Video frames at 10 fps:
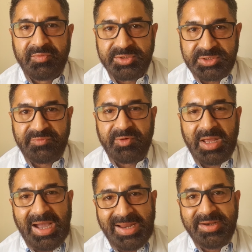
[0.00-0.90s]
first of
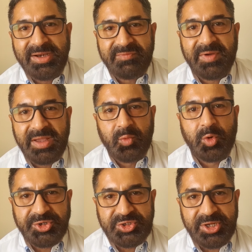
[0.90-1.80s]
all, identifying
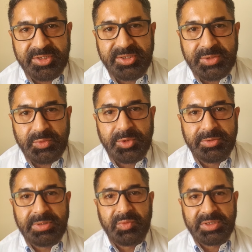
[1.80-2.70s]
what share that you want
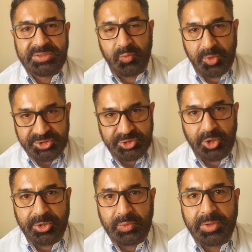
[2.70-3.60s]
to invest in, what
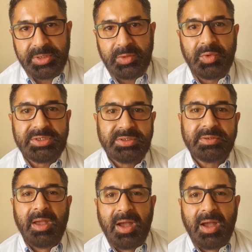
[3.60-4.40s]
stock you want to invest in,